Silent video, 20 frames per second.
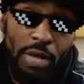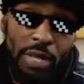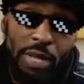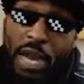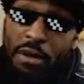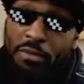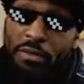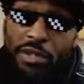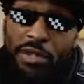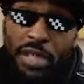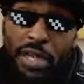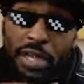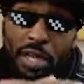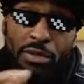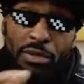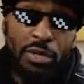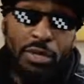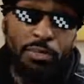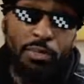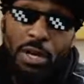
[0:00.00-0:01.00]
everything else
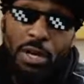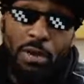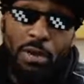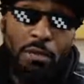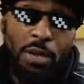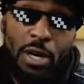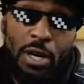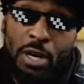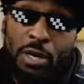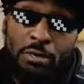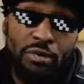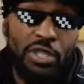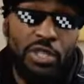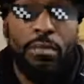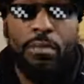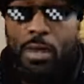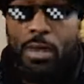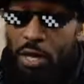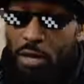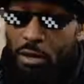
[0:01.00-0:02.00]
above.
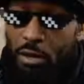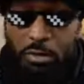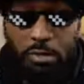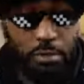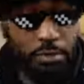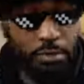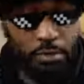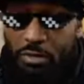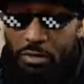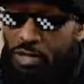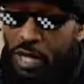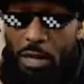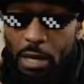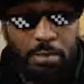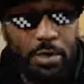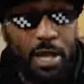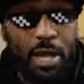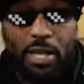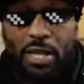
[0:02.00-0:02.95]
Gmail, same thing.